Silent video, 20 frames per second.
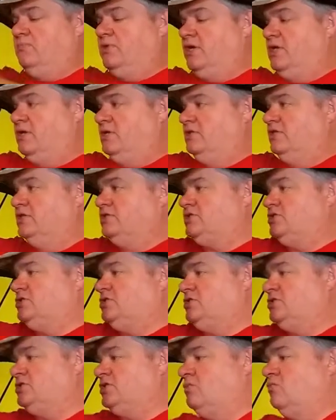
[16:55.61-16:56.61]
but this is
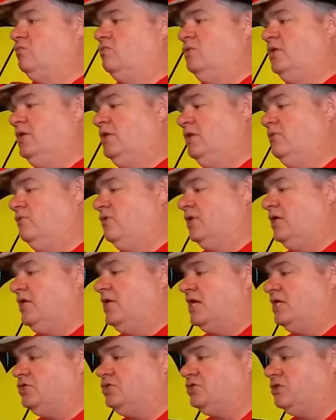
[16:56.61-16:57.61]
just a really, really nice